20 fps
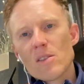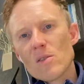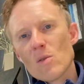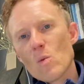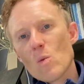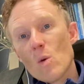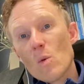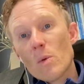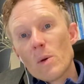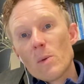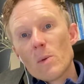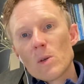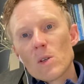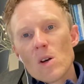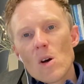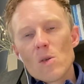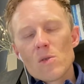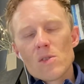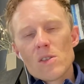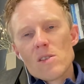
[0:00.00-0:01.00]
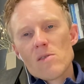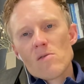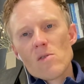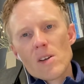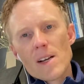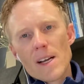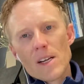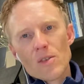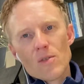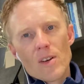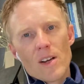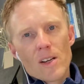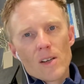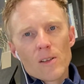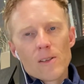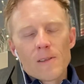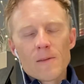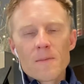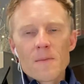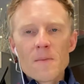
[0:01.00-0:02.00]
so what we would call 0 gantry angle.